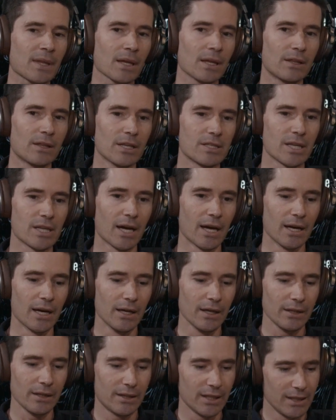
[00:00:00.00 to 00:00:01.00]

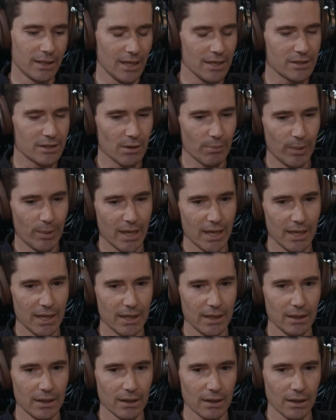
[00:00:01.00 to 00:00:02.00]
there needs to
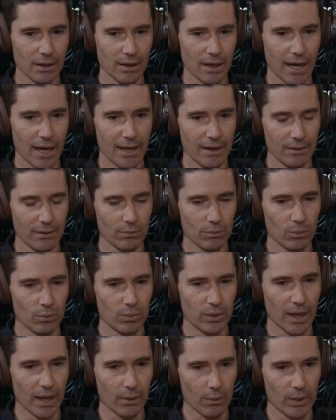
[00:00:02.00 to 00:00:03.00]
be, and
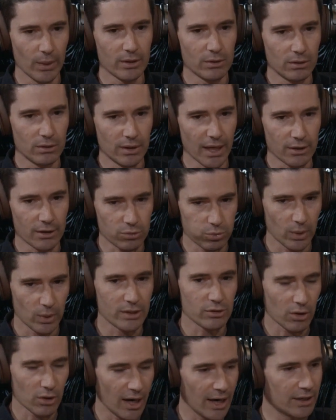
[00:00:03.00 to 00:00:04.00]
we
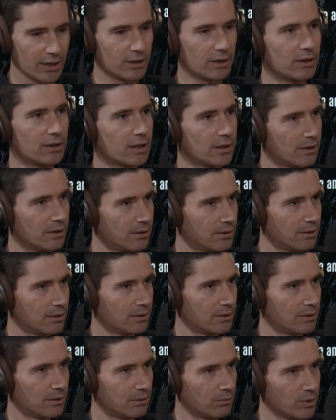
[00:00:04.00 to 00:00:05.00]
try and
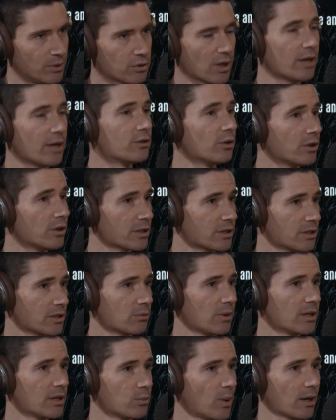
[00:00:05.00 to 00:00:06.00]
do this
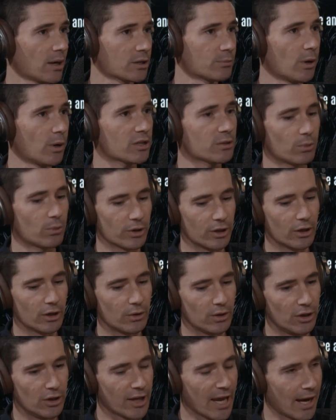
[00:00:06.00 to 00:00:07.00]
as well as possible.
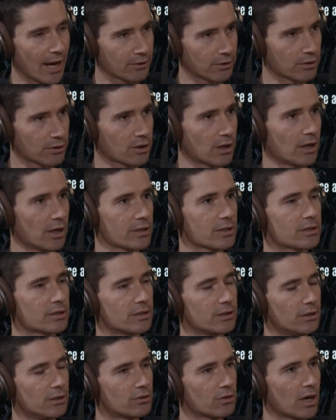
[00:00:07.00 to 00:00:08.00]
You count those costs
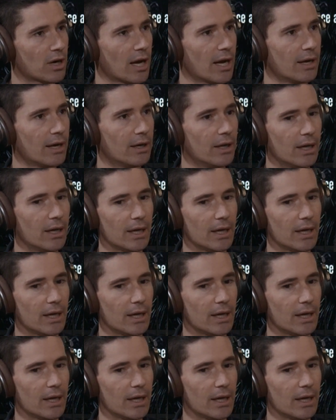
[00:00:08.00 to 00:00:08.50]
and you try and